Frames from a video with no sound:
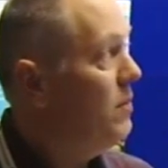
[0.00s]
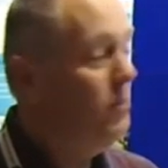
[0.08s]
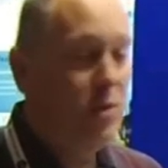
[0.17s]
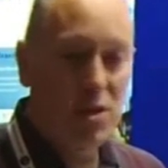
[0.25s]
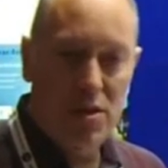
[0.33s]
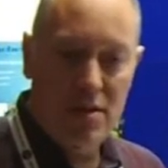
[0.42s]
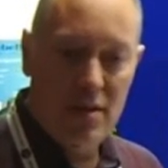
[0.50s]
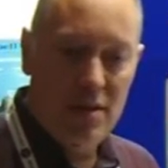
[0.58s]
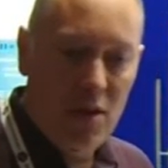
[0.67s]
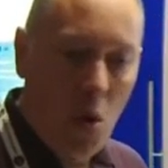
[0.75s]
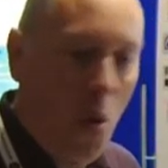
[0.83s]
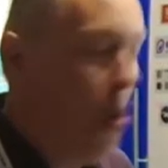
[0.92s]
FIMS
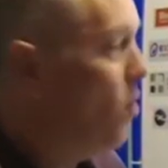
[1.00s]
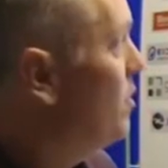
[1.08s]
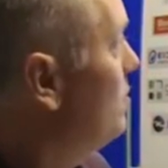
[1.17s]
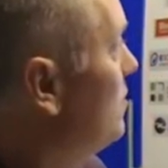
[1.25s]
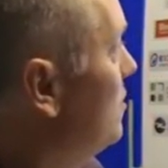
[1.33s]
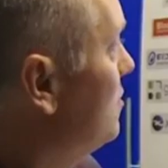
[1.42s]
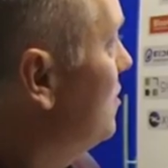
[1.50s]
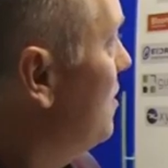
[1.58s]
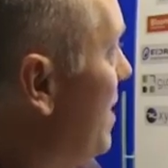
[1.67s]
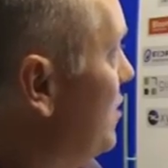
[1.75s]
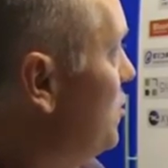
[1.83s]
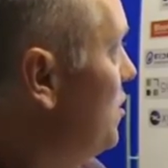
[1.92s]
core uses the
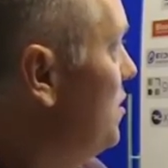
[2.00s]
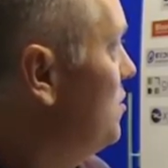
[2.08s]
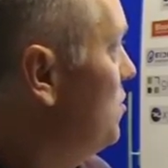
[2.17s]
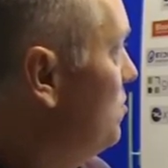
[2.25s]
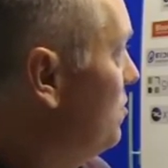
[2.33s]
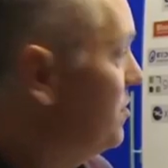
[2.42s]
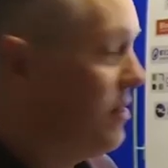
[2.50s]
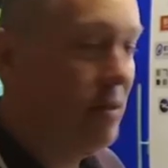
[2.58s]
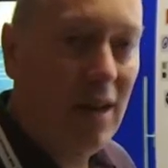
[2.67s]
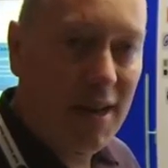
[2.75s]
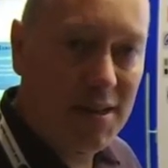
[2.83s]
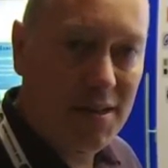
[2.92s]
Apache
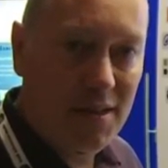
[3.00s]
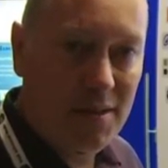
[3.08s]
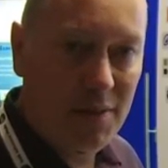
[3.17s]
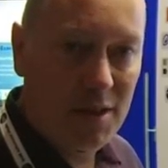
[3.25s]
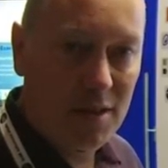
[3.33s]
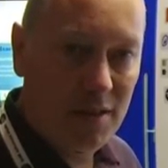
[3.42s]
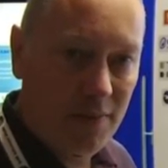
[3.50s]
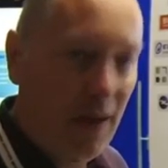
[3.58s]
2.0 license, which is a